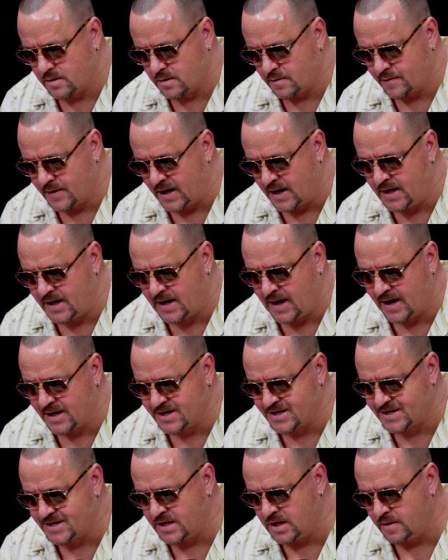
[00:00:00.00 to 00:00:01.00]
that he can't
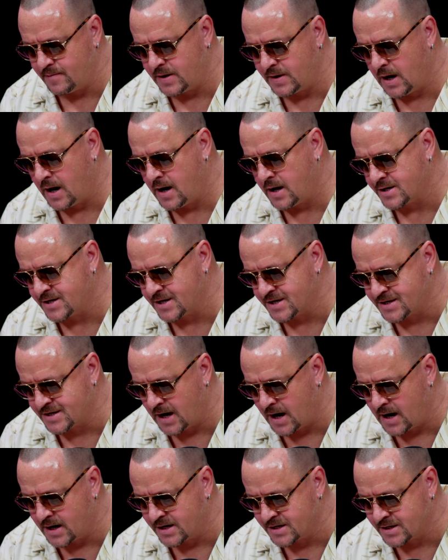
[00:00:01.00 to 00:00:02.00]
see beyond
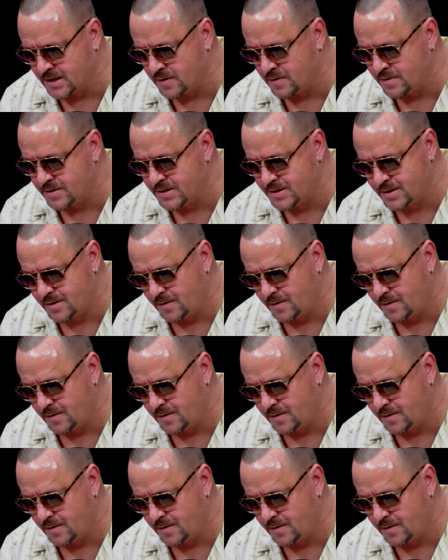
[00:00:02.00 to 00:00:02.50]
society's ills.